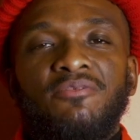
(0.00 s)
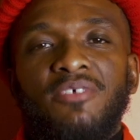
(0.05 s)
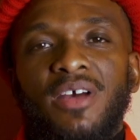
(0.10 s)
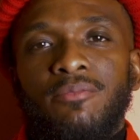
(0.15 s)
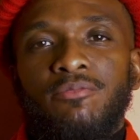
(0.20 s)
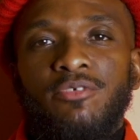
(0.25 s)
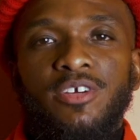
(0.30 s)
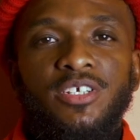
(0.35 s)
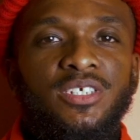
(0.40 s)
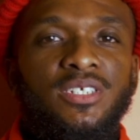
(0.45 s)
and your
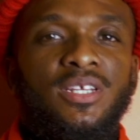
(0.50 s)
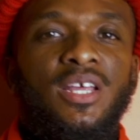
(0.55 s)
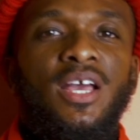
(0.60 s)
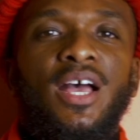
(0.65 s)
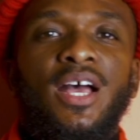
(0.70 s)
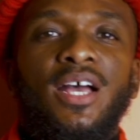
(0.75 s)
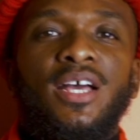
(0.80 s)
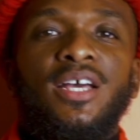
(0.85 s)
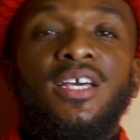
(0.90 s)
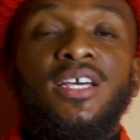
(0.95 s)
vibration
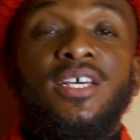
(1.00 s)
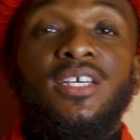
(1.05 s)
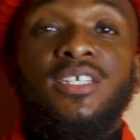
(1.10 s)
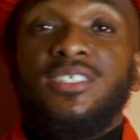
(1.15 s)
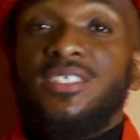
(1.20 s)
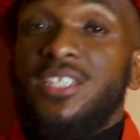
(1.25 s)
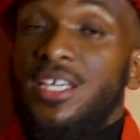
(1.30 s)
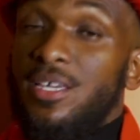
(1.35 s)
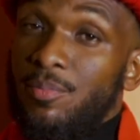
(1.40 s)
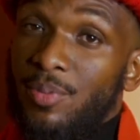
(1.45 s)
high.
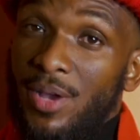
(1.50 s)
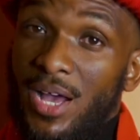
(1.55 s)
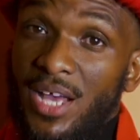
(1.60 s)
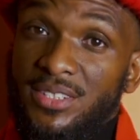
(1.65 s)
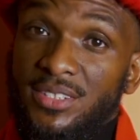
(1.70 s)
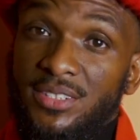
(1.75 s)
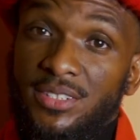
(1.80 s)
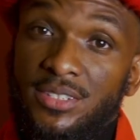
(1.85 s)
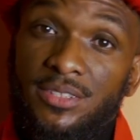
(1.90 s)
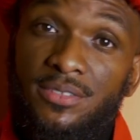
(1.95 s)
Stay
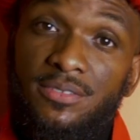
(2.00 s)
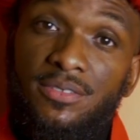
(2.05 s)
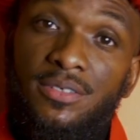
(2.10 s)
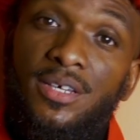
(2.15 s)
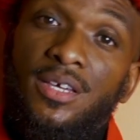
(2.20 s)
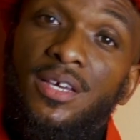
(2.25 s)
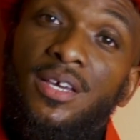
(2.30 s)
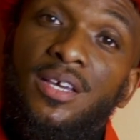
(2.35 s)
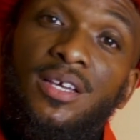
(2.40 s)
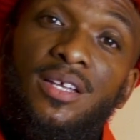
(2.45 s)
positive.
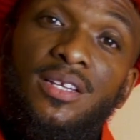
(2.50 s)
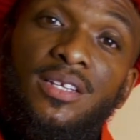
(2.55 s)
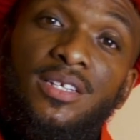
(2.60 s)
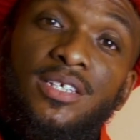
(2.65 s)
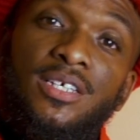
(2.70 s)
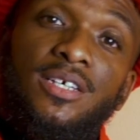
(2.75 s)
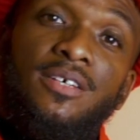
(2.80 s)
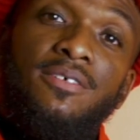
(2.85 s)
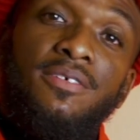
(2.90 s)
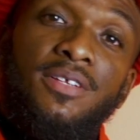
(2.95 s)

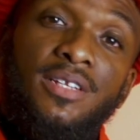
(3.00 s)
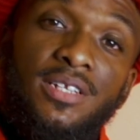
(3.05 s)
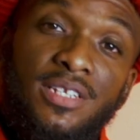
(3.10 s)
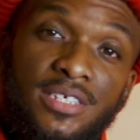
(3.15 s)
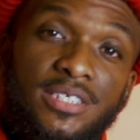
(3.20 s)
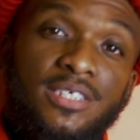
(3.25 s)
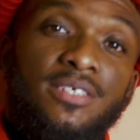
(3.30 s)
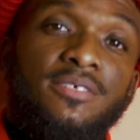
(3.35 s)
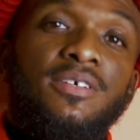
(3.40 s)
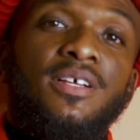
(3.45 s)
Love,
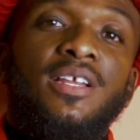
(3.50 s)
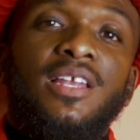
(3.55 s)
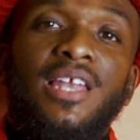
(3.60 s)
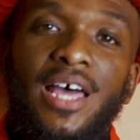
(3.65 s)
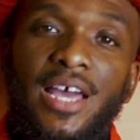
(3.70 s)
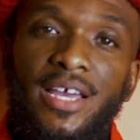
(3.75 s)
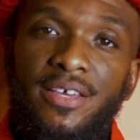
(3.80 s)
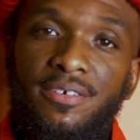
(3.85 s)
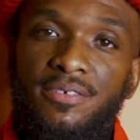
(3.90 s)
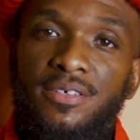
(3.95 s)
live
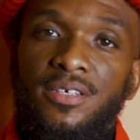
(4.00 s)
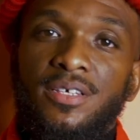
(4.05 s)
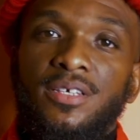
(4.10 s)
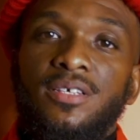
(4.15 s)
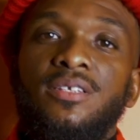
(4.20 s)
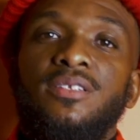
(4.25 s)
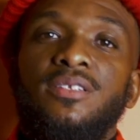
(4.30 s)
life.